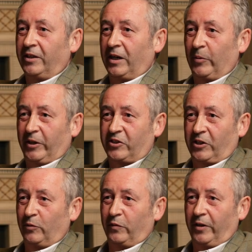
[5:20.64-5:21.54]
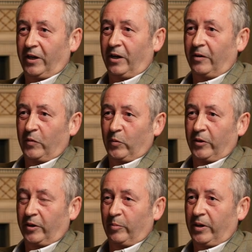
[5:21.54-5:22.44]
And we could sit over there if the
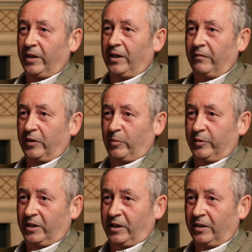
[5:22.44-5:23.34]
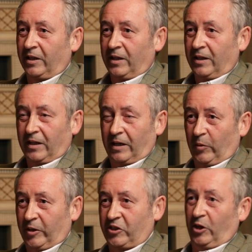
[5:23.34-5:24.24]
weather got bad and have a cup of tea. And
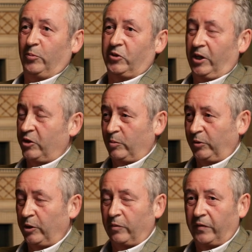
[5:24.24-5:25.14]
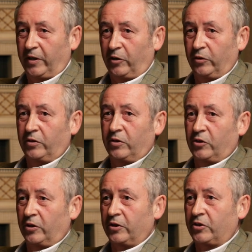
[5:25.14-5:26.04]
we could sit upstairs. The plough were very good to the
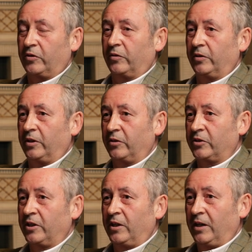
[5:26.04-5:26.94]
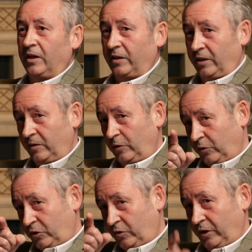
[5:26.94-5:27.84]
journalists throughout the years. And you could
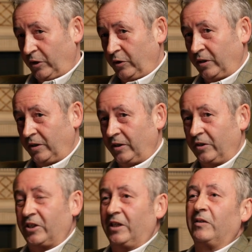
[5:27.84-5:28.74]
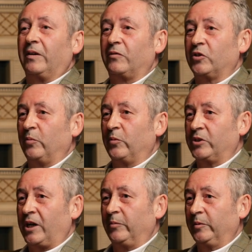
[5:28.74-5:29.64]
look straight out and you'd see if something
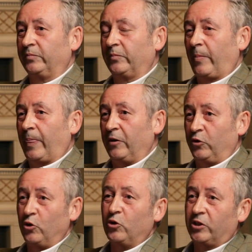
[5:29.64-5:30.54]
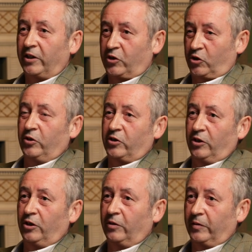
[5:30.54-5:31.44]
was happening. And usually, sod's
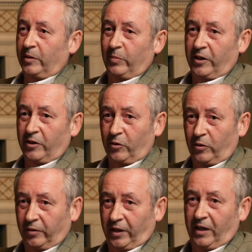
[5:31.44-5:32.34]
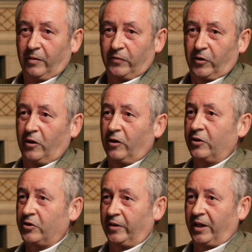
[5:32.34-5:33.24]
law, you'd been here all day for
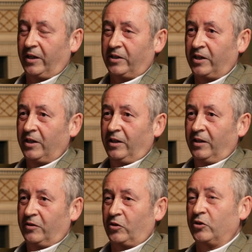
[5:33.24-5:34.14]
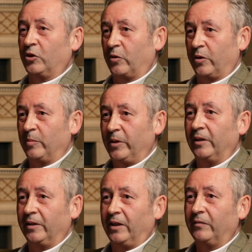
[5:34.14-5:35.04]
hours or days. As soon as you ordered a meal
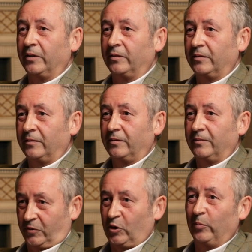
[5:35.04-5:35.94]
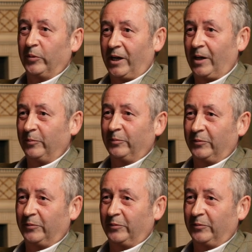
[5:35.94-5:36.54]
in the evening, something would happen.